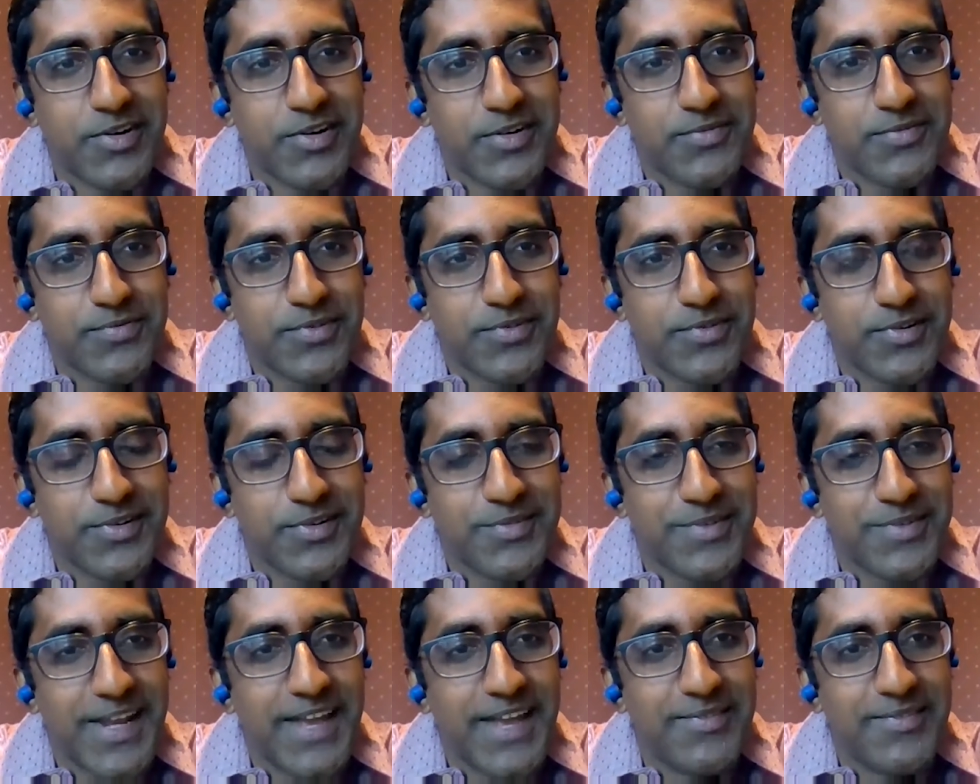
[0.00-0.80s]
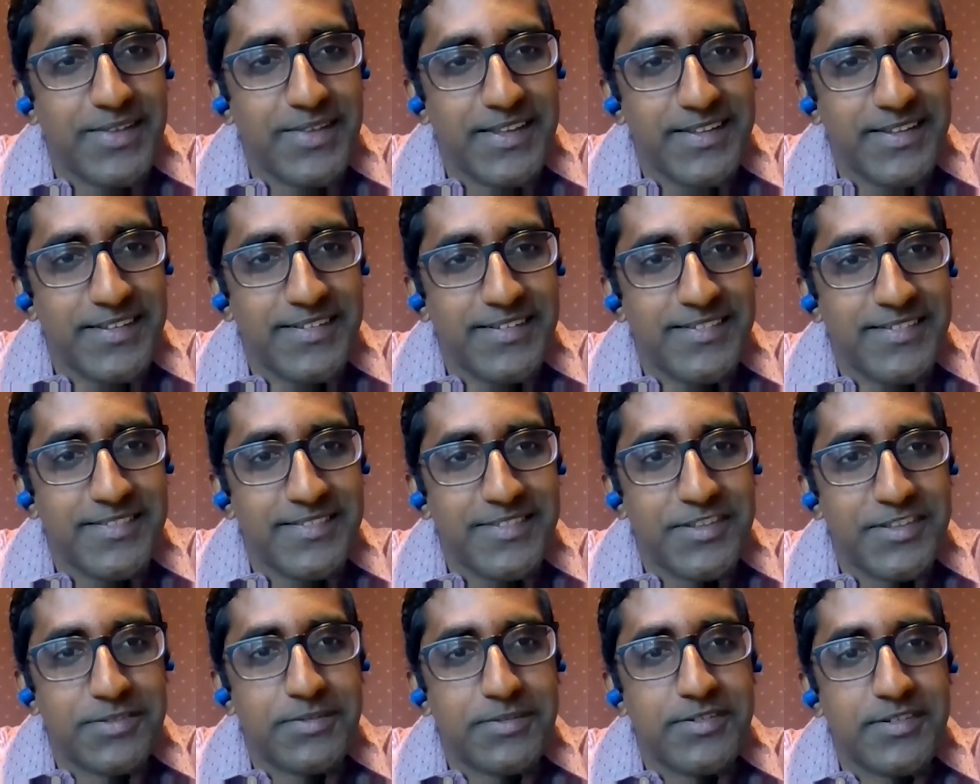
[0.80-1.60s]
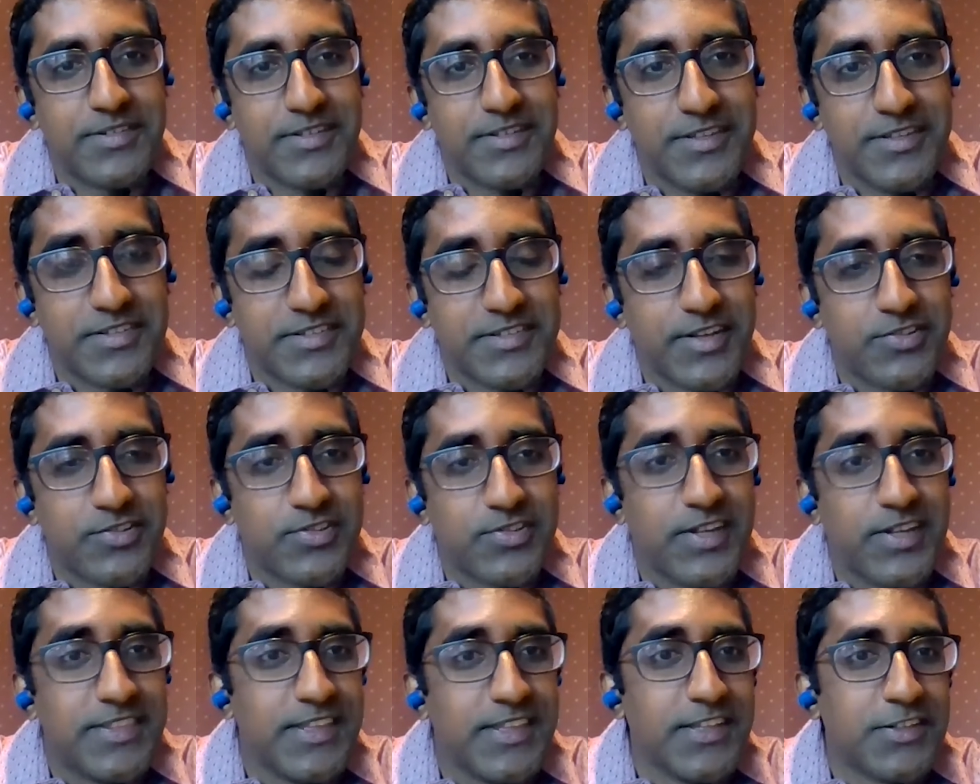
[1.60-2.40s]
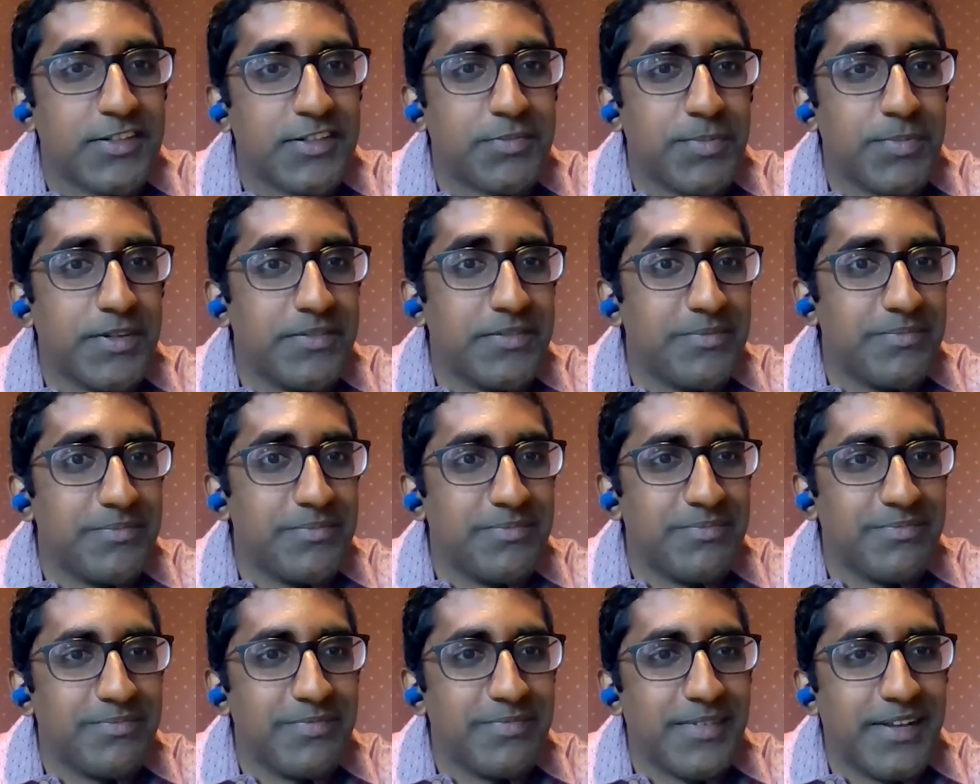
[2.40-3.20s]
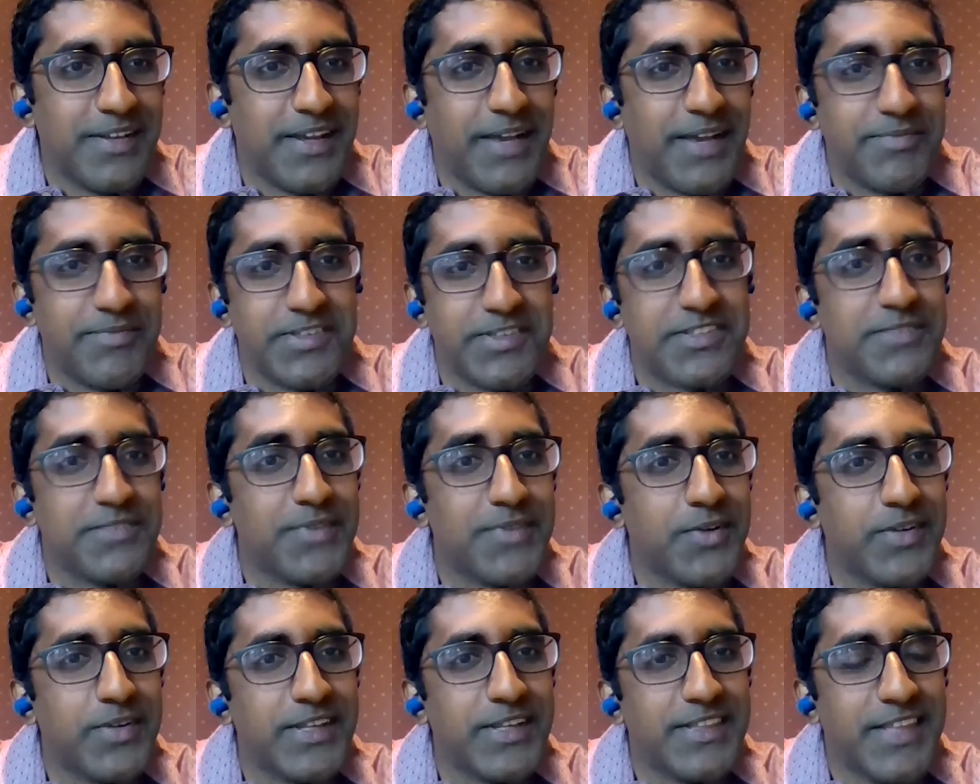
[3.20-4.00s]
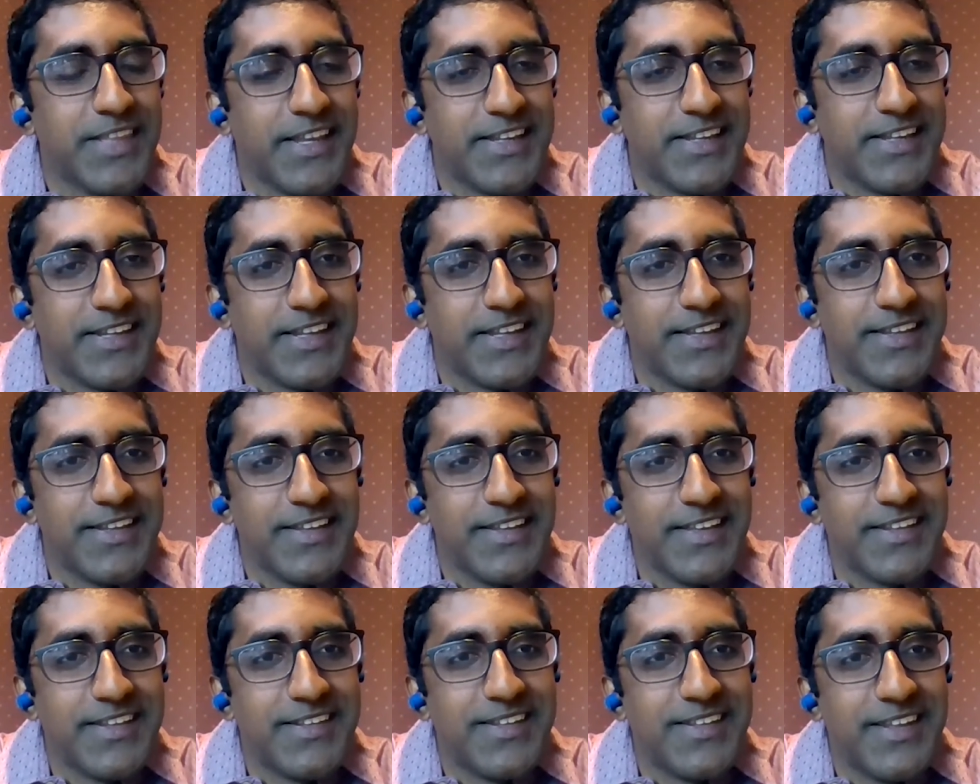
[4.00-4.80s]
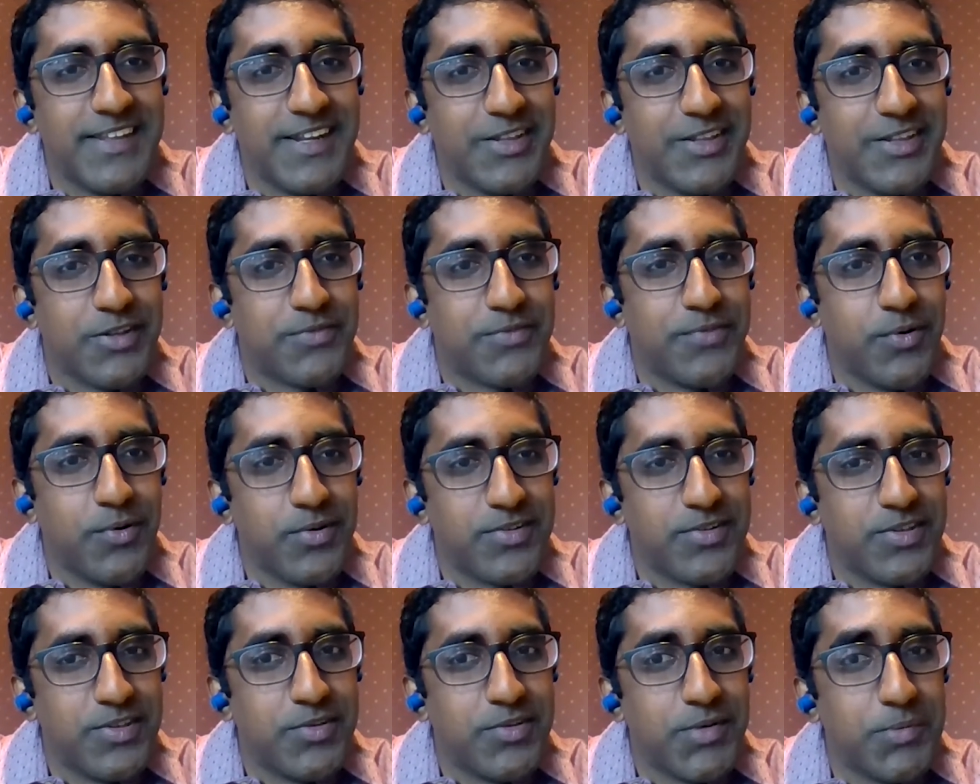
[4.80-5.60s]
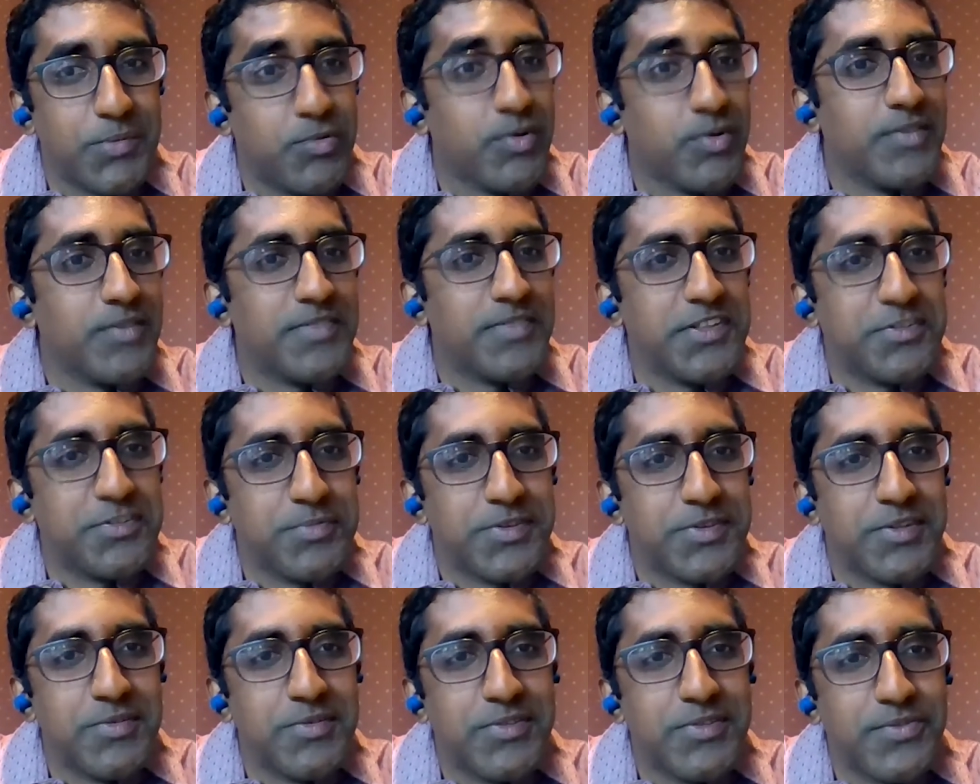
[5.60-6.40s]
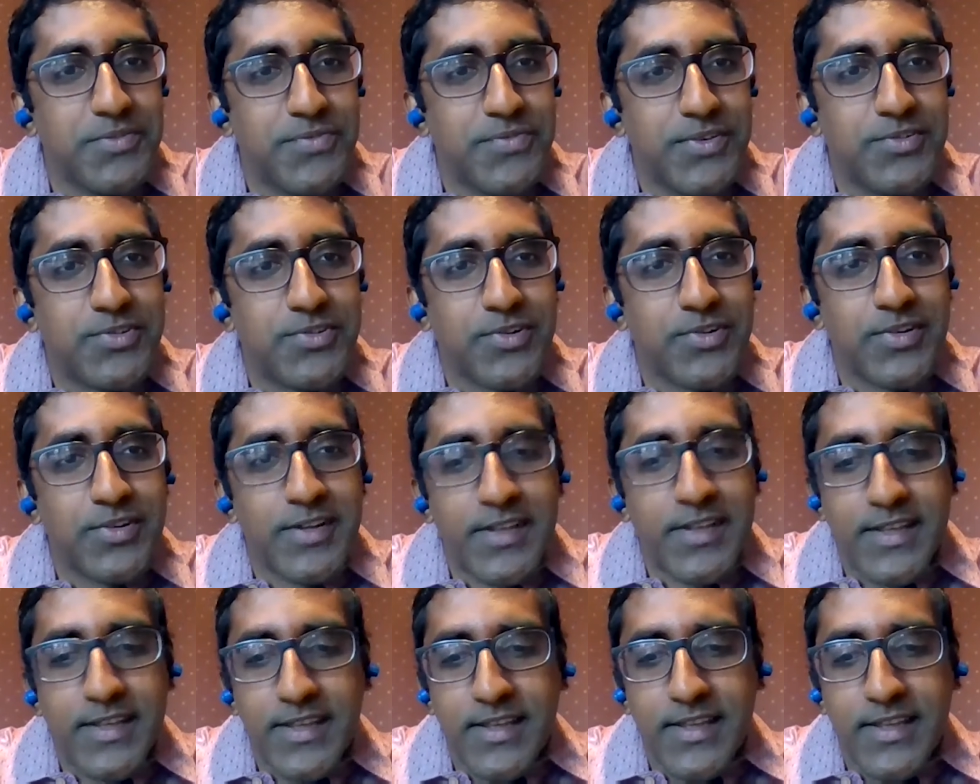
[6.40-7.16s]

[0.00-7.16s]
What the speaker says: Hardt, for having this discussion. I think it's been obviously very enlightening, and I look forward to doing more of these with you in the future.